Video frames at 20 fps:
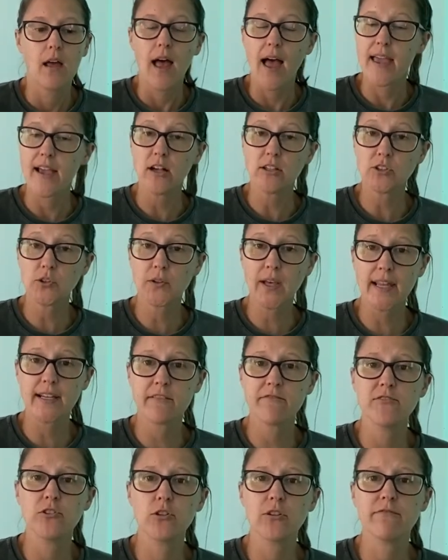I also kind
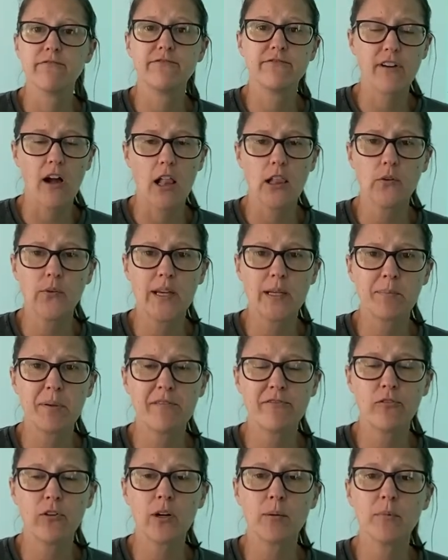of knew the following
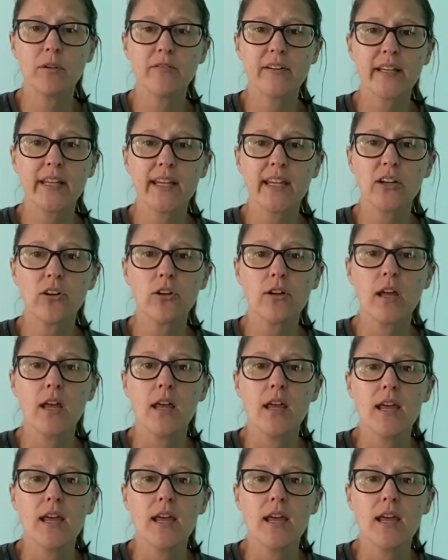before moving here,